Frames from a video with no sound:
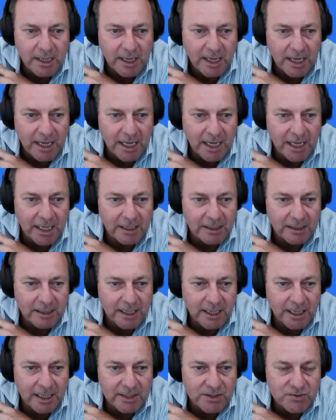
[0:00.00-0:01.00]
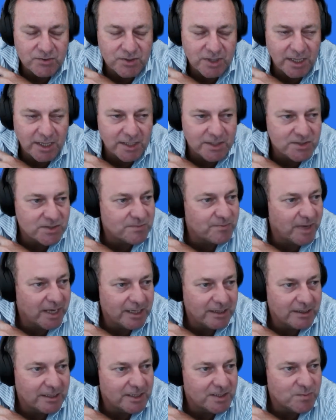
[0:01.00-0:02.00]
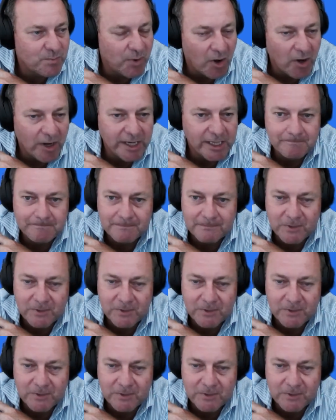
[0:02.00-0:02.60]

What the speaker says: and it's mate, it's biting.